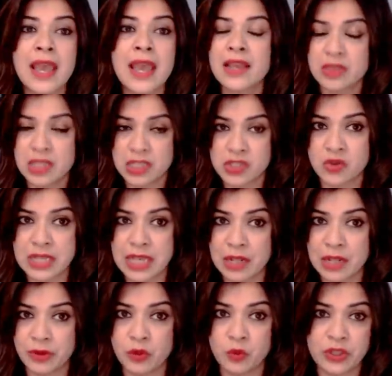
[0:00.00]
and this could
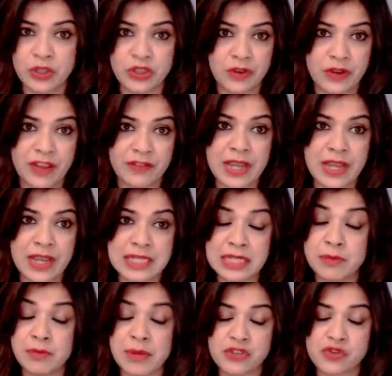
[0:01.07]
help you with your
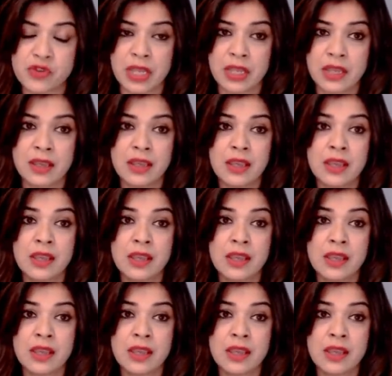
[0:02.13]
FID metric.